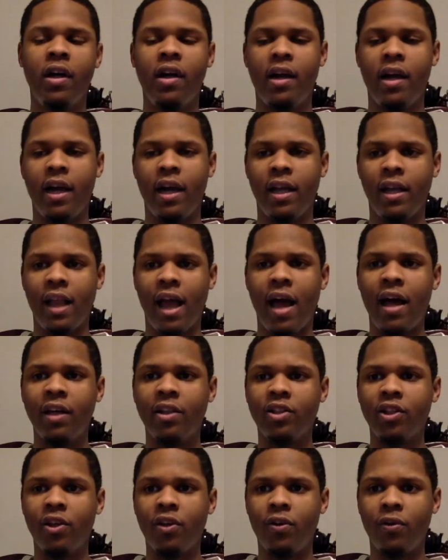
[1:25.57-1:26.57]
And
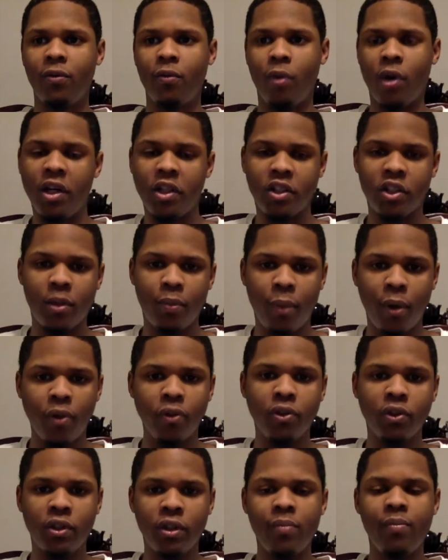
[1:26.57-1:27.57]
Lonzo was supposed to